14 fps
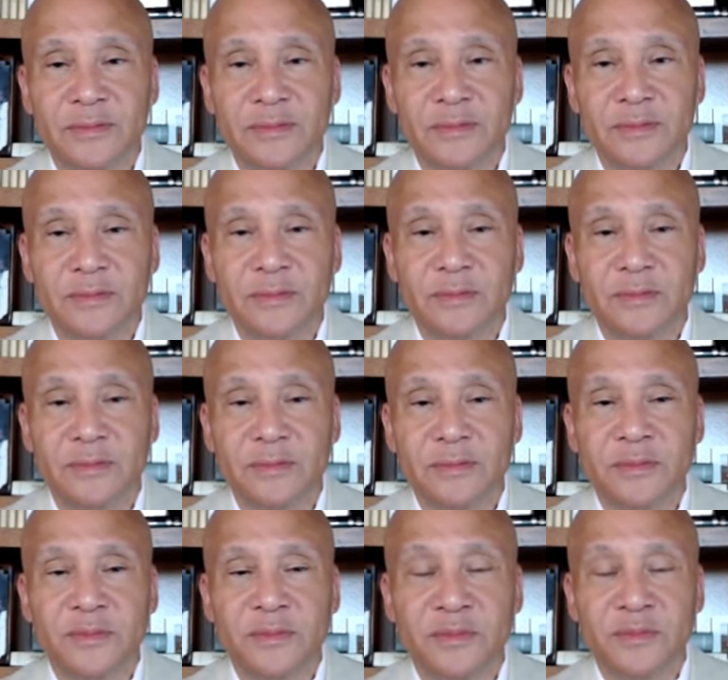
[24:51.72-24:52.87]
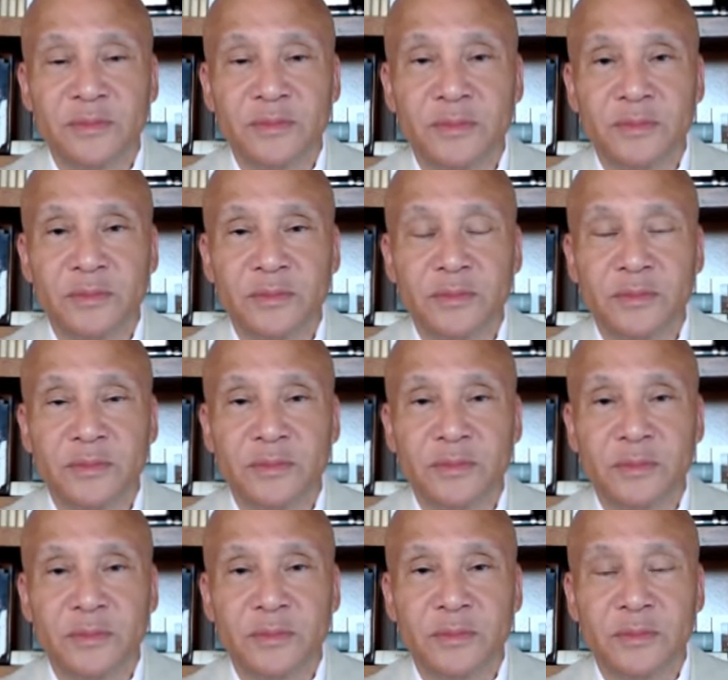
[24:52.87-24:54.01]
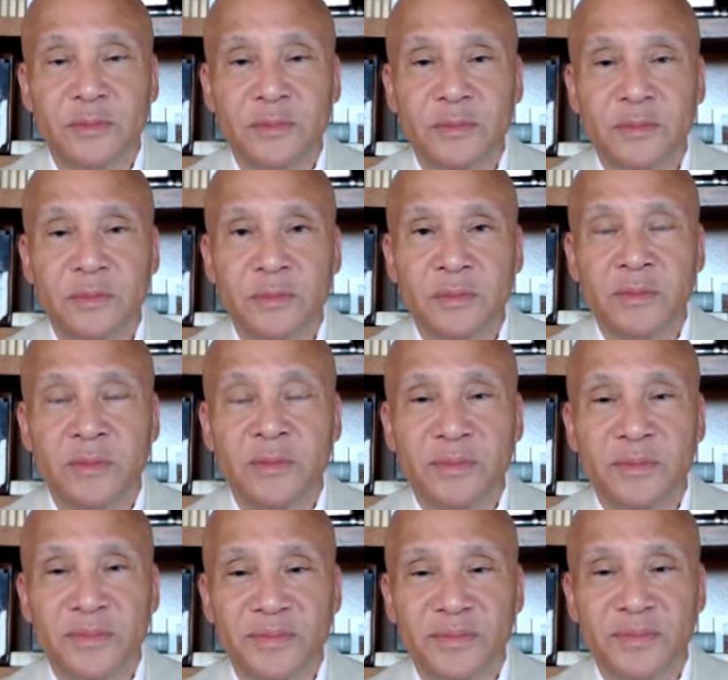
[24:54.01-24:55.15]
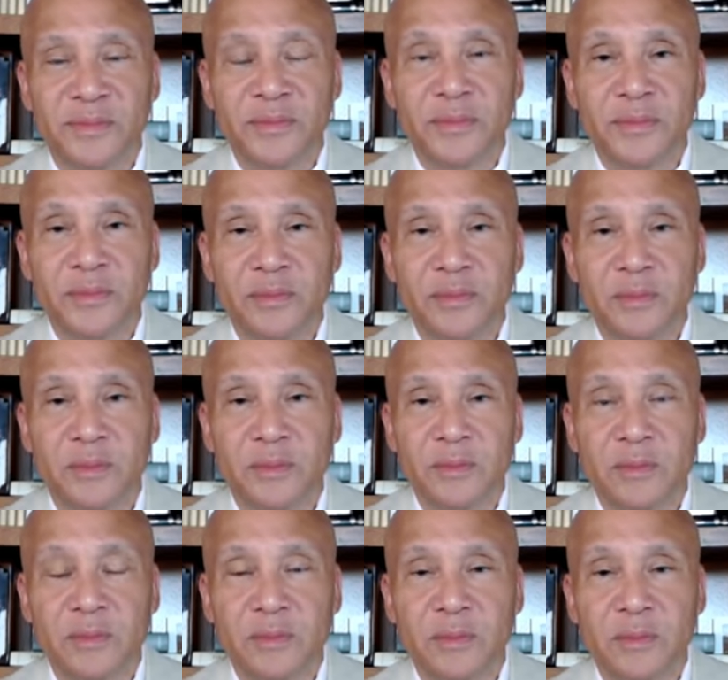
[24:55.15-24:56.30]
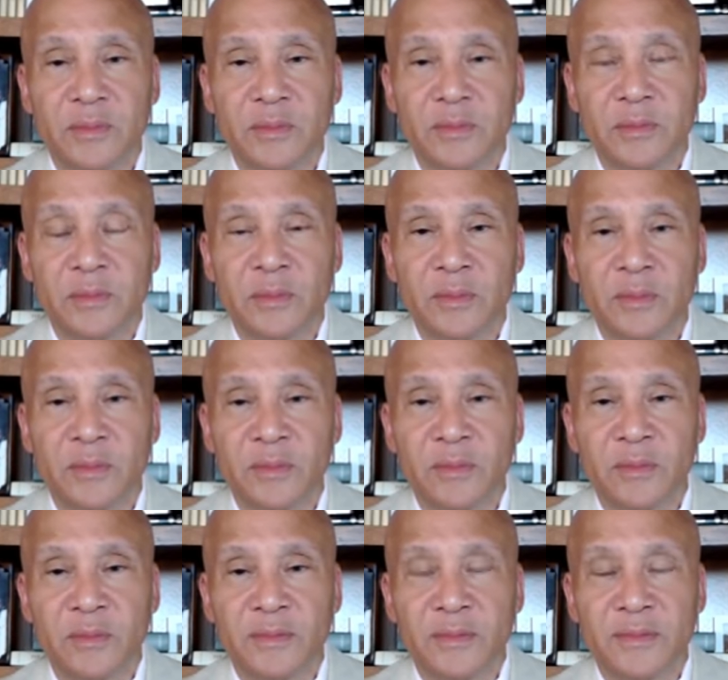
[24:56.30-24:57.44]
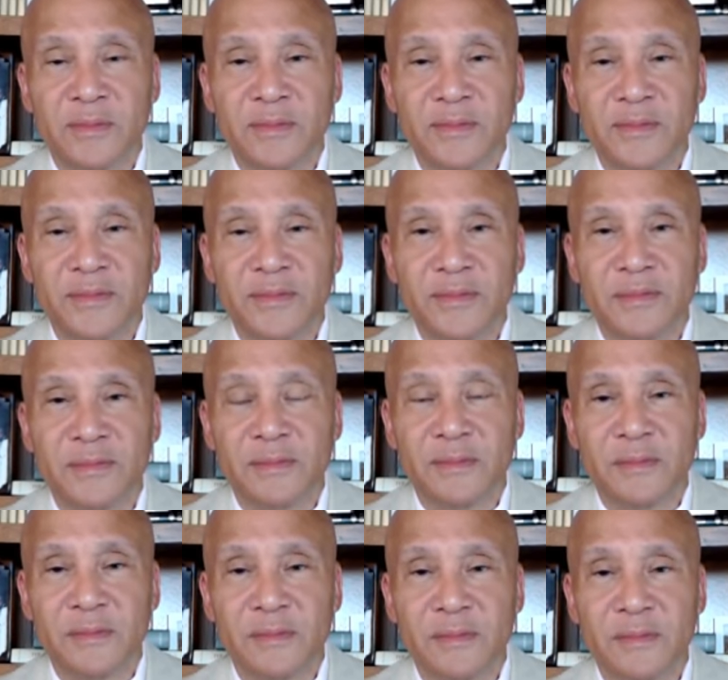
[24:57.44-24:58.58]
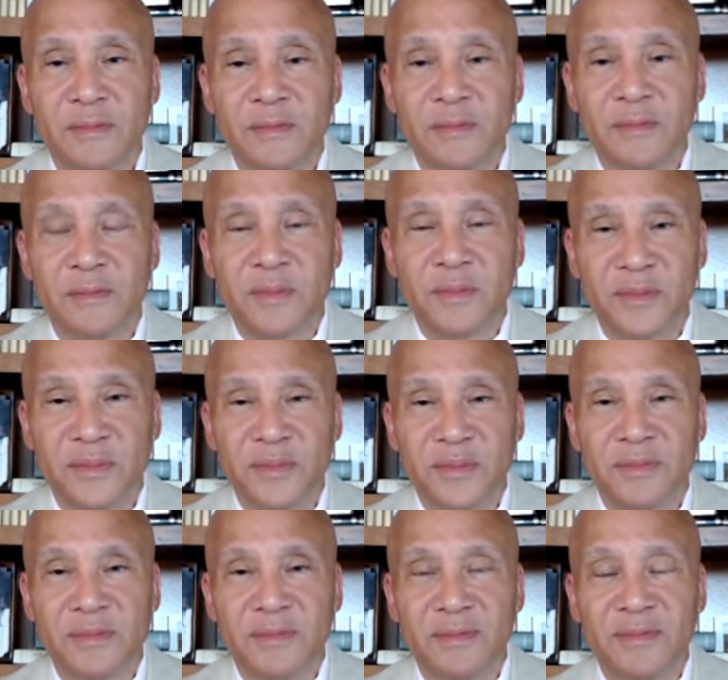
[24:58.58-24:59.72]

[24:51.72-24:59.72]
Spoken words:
[no speech]